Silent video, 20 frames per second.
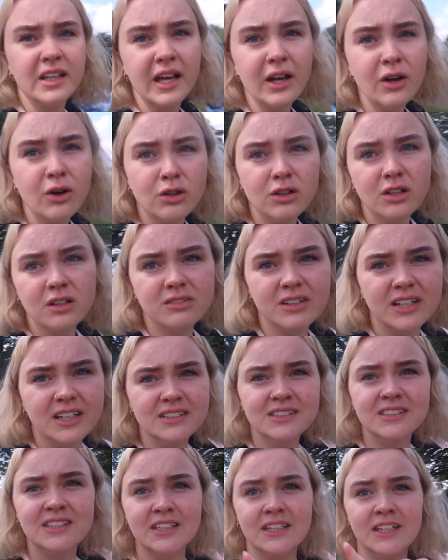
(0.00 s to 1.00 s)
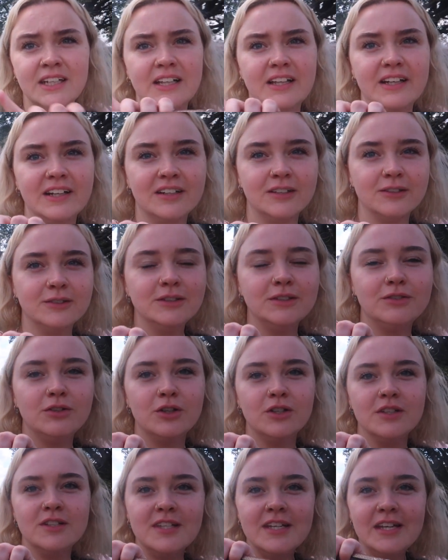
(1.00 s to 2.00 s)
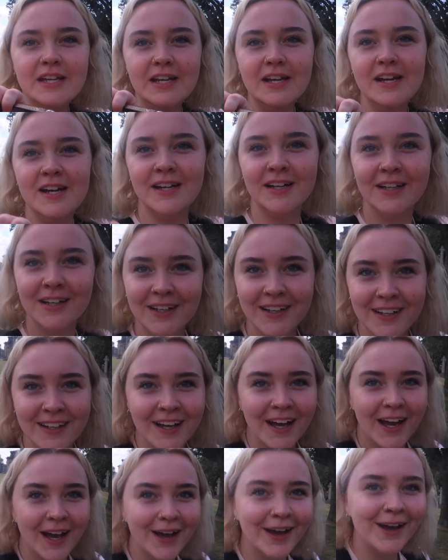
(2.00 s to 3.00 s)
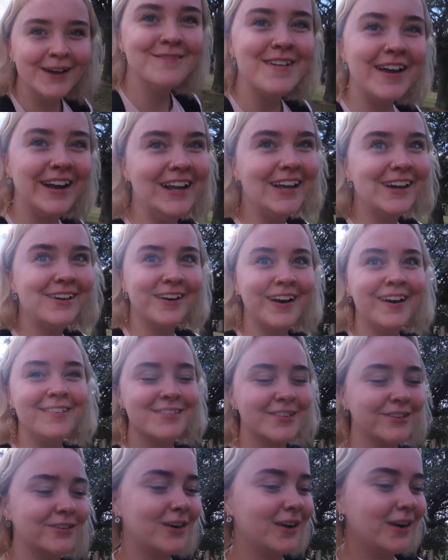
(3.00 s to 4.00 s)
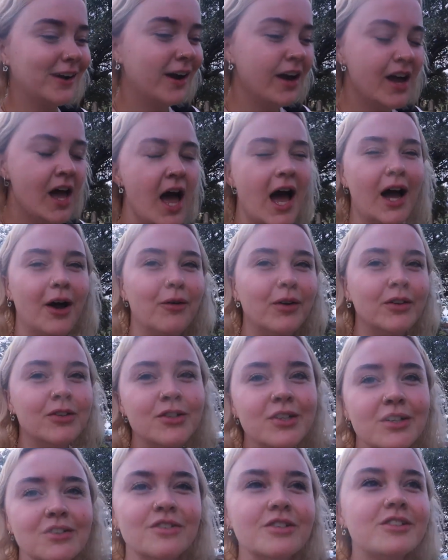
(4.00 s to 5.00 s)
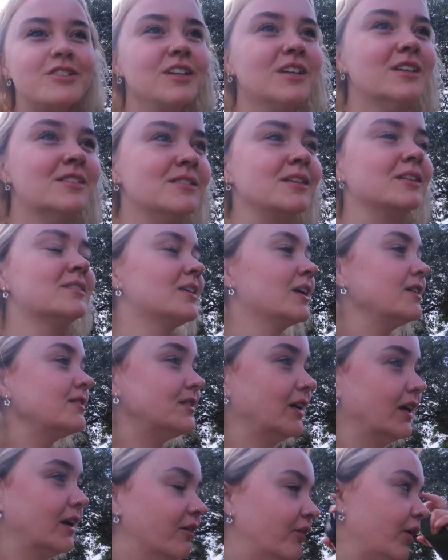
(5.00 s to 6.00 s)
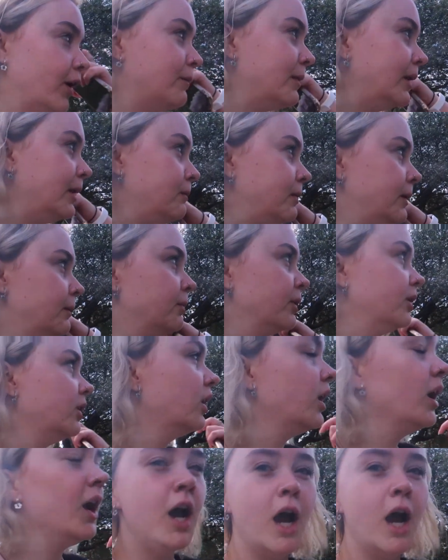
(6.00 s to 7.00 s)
get all of it in today. Like I don't know if you can see how many graves there are. I wonder if there's like a statistic of how many people